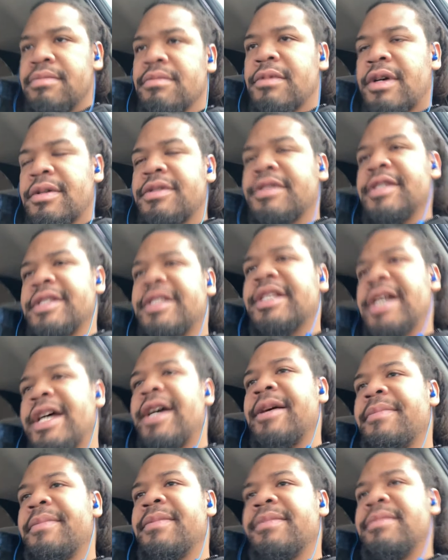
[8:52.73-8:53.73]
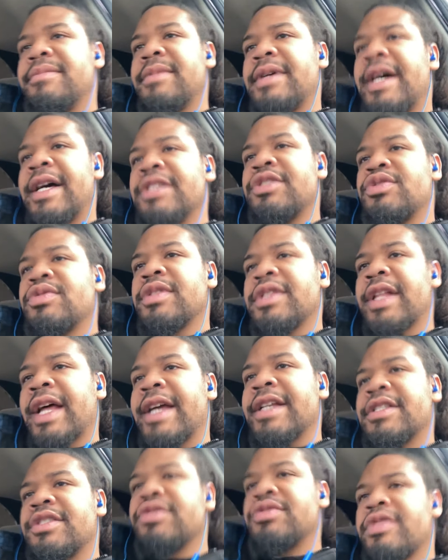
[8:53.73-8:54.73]
most of the time, I
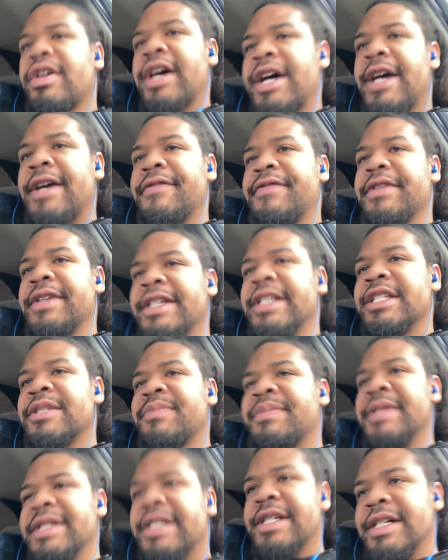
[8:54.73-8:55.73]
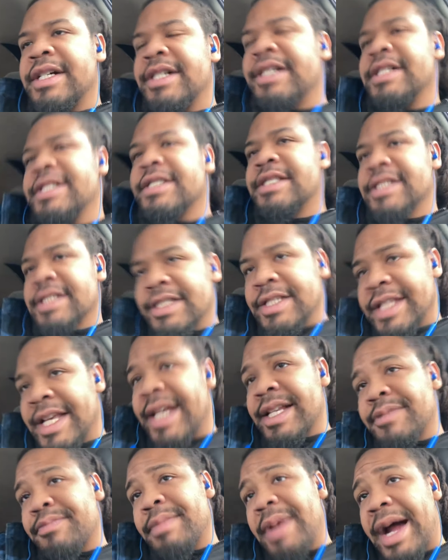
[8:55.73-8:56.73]
like to drive is because
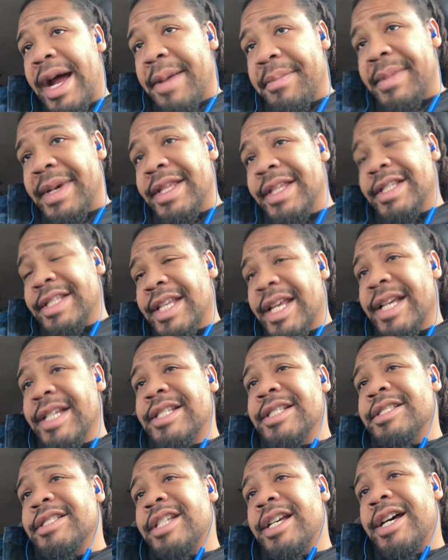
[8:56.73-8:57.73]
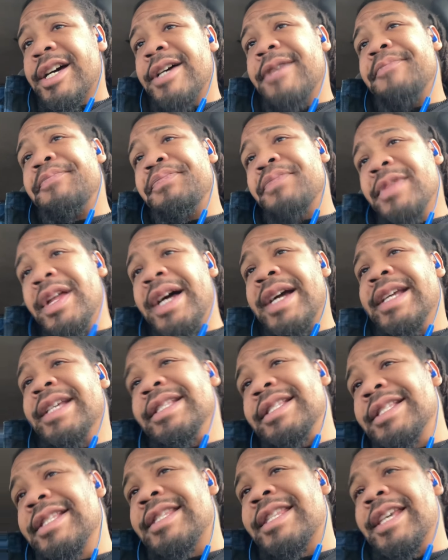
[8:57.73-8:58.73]
that's my meditation time. I
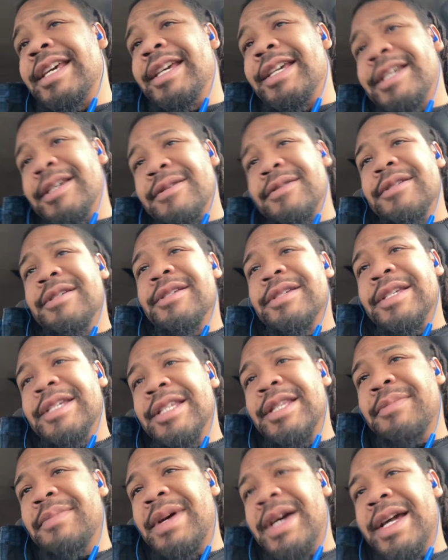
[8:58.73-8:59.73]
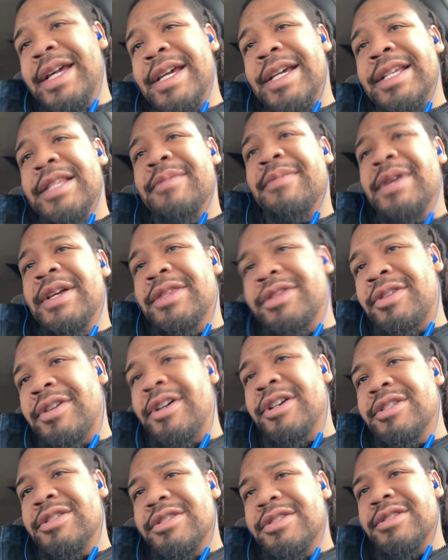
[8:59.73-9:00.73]
get to think, get in my head and my
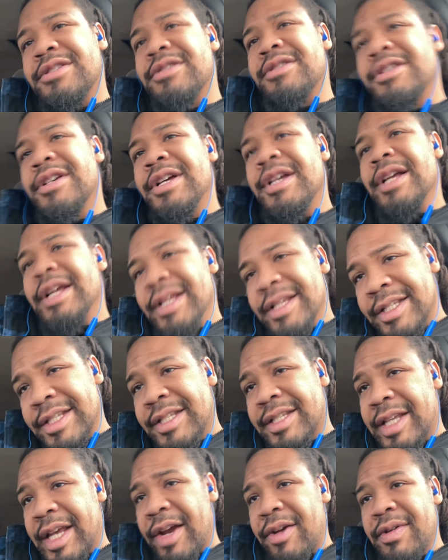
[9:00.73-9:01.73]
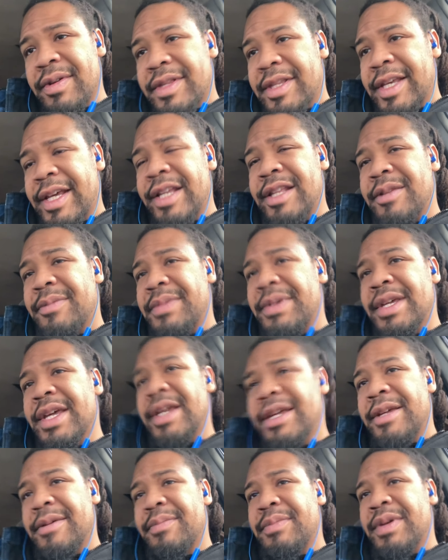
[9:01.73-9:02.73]
thoughts. It's a scary thing to
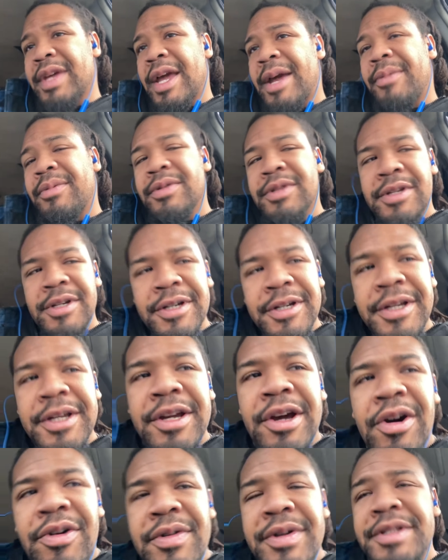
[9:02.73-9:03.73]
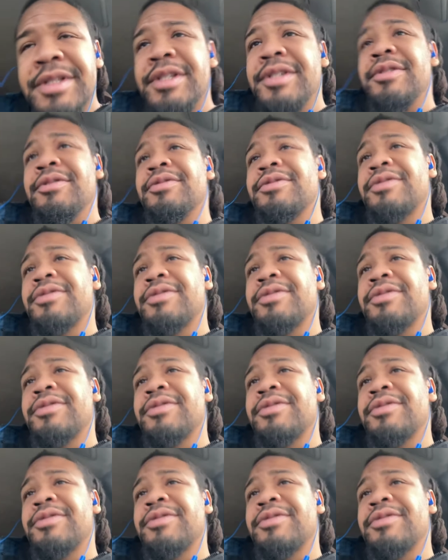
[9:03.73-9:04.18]
be be able to go into your